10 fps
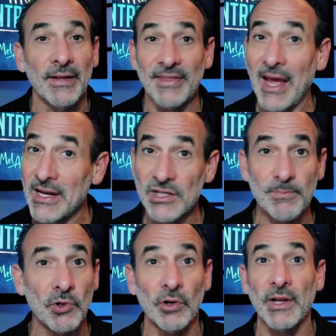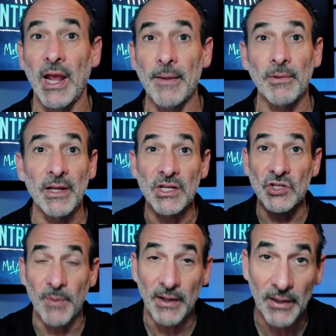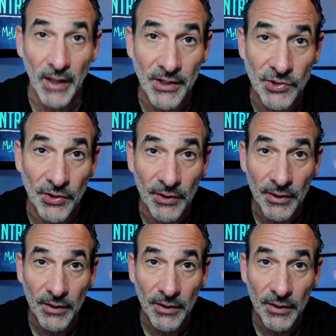That is pure gambling and speculation.